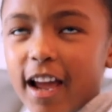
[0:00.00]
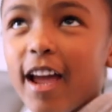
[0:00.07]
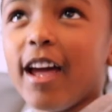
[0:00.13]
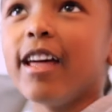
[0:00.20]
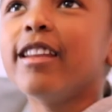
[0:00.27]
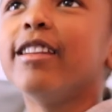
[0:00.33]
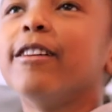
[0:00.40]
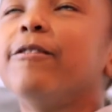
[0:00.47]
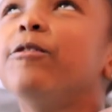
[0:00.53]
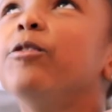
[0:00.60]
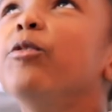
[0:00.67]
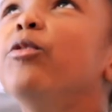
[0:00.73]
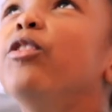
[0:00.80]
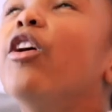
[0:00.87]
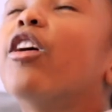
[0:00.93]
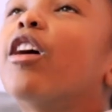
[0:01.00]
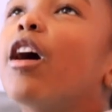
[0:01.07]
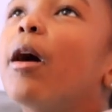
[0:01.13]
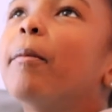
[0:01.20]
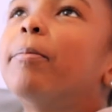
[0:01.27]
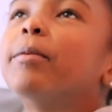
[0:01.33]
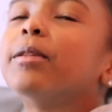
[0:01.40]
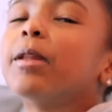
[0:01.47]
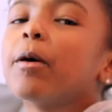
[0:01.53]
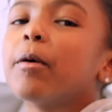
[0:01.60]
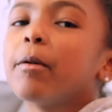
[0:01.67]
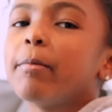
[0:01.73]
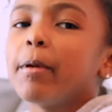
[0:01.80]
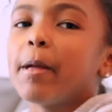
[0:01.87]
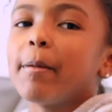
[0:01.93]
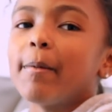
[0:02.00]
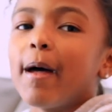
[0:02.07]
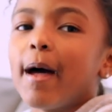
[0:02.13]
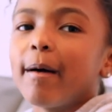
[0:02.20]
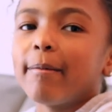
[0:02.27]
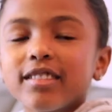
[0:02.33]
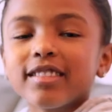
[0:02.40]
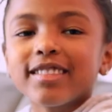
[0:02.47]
And if you look up, there would be a map.